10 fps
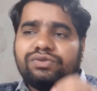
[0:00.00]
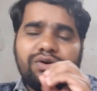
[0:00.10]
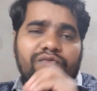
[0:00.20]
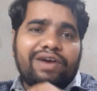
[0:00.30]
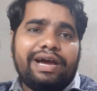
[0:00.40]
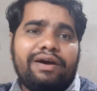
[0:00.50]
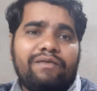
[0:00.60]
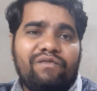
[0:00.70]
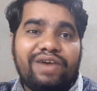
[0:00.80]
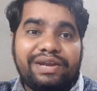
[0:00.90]
So
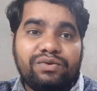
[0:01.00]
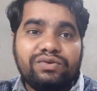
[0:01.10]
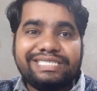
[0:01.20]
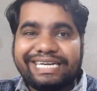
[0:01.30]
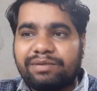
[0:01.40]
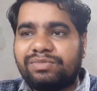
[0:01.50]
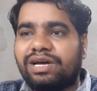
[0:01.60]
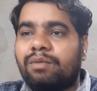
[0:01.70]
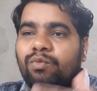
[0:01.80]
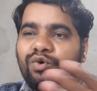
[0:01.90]
when you set up
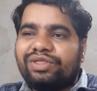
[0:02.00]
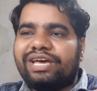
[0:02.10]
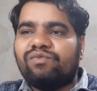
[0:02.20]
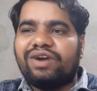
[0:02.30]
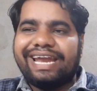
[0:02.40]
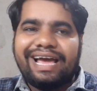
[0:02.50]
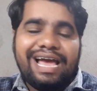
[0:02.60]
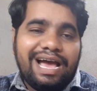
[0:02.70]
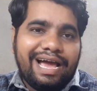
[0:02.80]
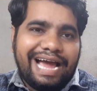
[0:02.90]
the more than one
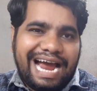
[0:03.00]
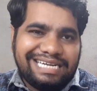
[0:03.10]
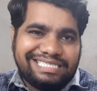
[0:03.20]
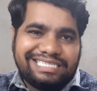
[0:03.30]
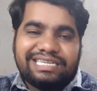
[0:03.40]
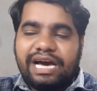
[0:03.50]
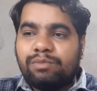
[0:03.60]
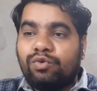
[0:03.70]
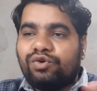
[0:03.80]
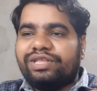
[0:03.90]
ad set
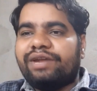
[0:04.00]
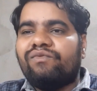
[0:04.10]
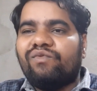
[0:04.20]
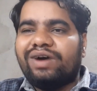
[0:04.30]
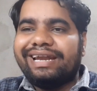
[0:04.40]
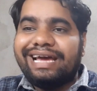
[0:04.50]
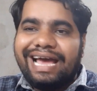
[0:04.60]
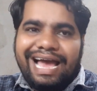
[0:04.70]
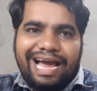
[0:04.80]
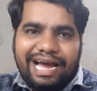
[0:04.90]
or more than one
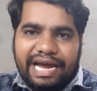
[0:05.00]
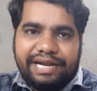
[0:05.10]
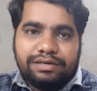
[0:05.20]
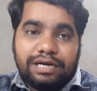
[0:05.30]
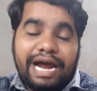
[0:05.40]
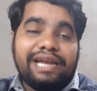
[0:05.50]
ad.